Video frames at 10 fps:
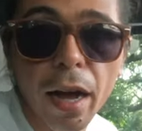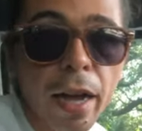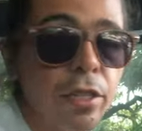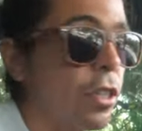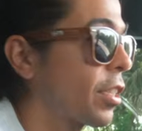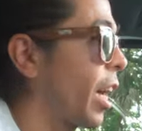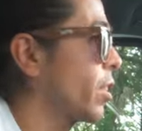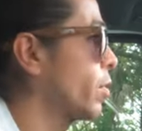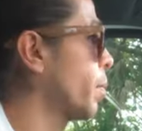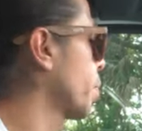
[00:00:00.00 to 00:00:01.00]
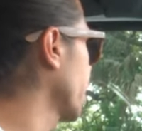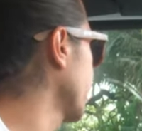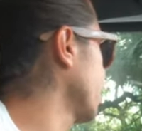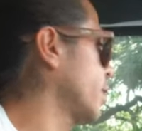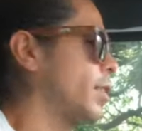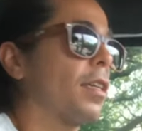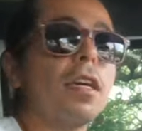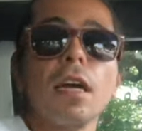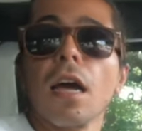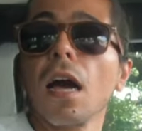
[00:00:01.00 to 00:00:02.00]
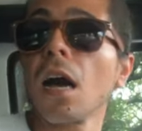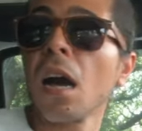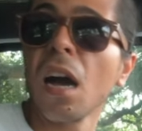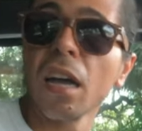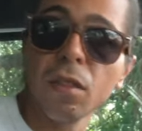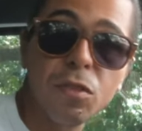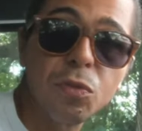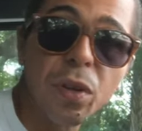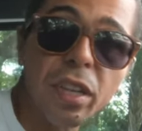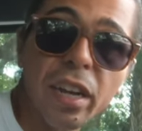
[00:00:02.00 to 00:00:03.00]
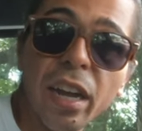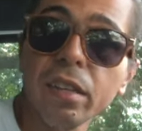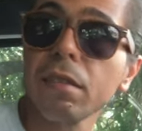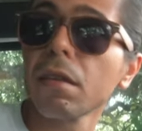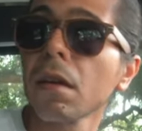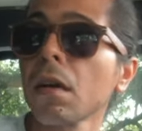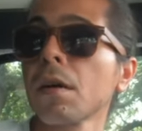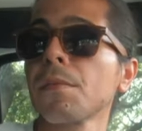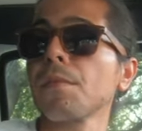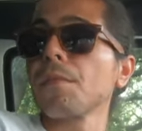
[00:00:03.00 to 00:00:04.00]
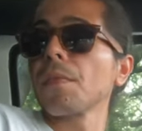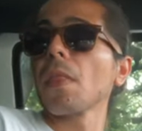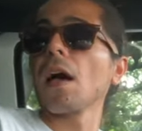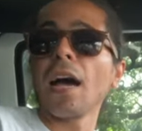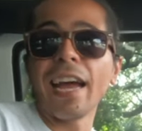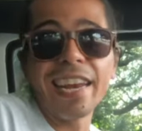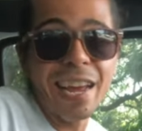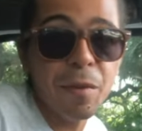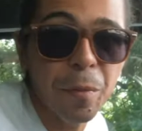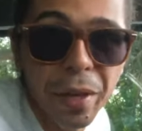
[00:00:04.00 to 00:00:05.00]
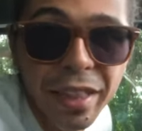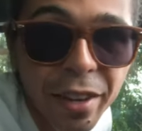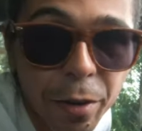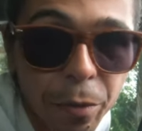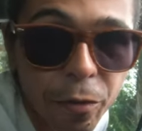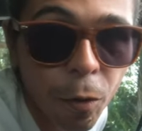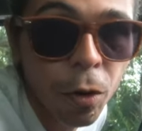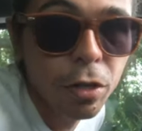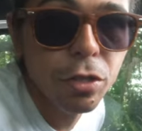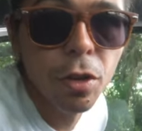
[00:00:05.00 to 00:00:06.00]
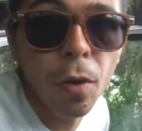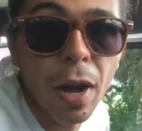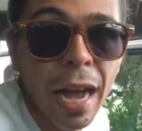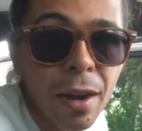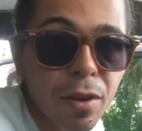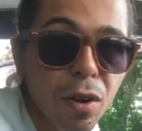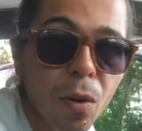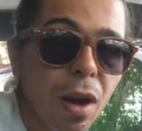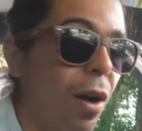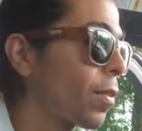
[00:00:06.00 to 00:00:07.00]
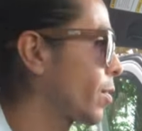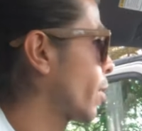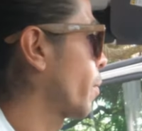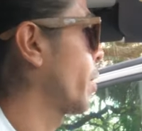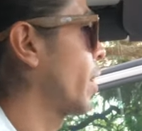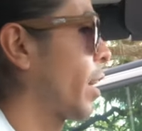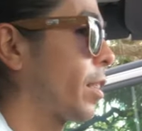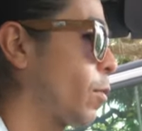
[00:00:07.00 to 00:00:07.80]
I just got to the place. It looks really nice. I never been here before, so I don't know how it's gonna be like